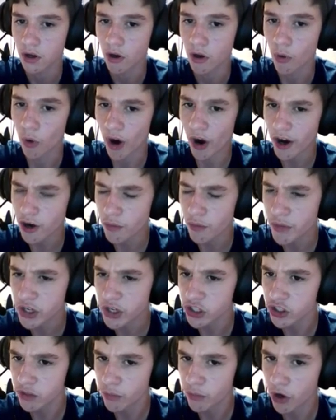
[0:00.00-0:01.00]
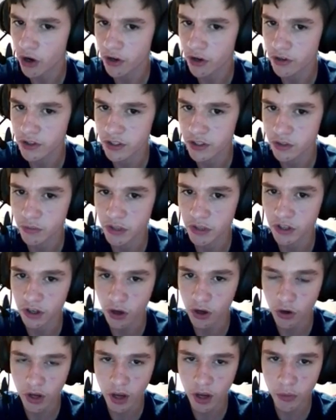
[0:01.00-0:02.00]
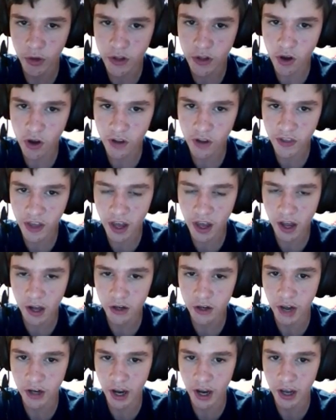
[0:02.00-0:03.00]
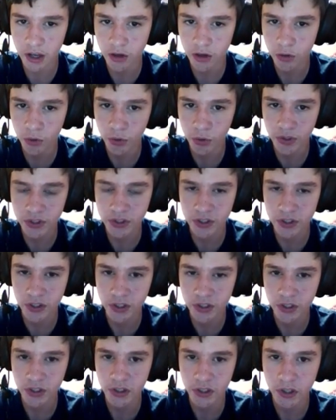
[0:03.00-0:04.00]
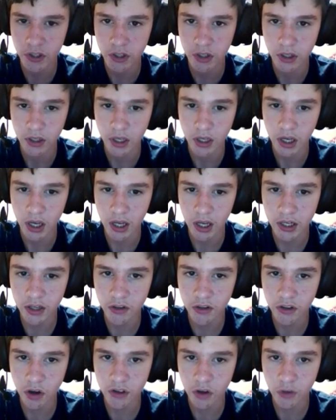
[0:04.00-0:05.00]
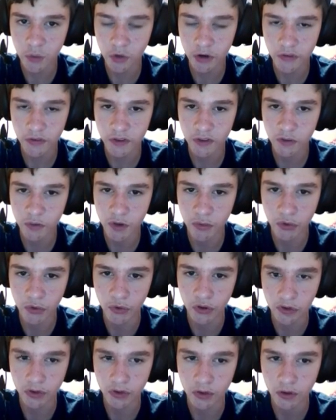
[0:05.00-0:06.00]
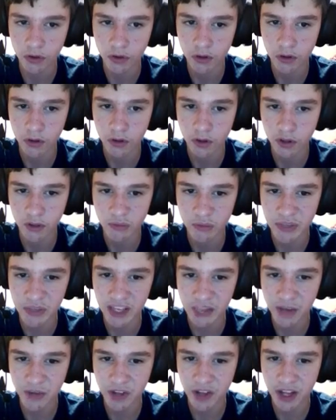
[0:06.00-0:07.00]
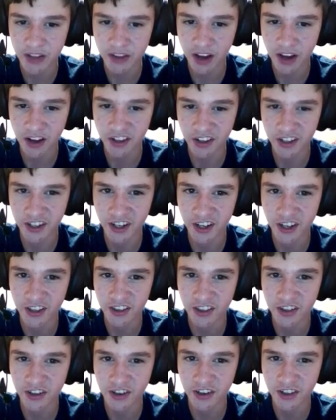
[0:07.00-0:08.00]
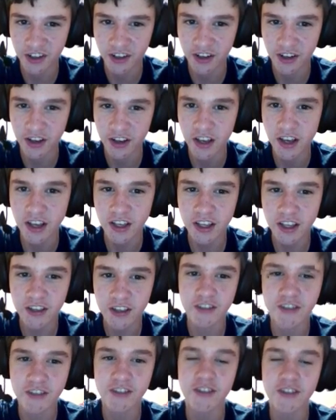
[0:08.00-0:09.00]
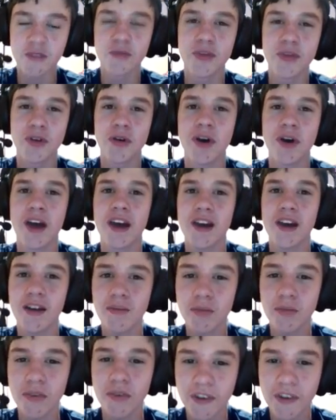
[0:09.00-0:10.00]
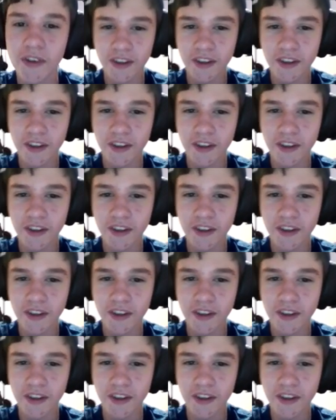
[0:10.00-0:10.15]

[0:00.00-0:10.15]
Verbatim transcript: Why are mission partners disappearing? Okay, I'm gonna talk to that other guy who is. I need to talk to more of these people. But yeah, I'm glad Tyler and Ethan are here. Ethan's the blue-haired boy.